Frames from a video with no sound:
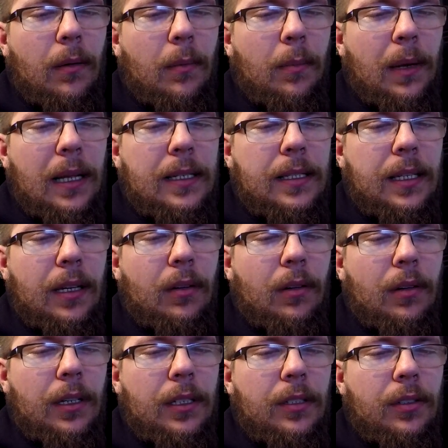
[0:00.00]
plastic
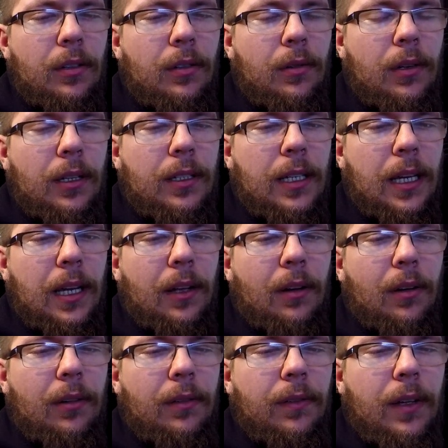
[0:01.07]
on it, so you can take it
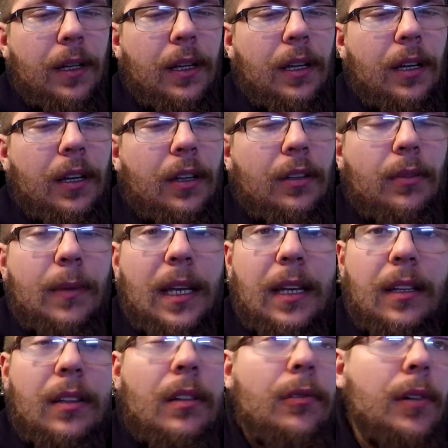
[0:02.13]
off to make
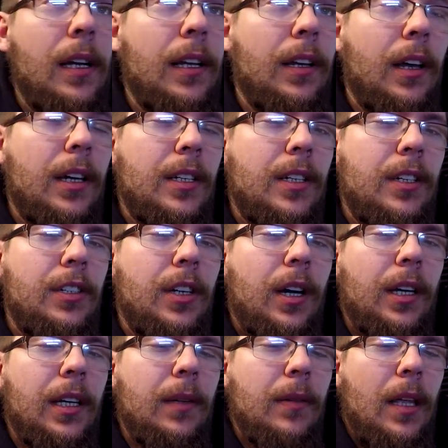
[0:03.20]
it really nice and shiny,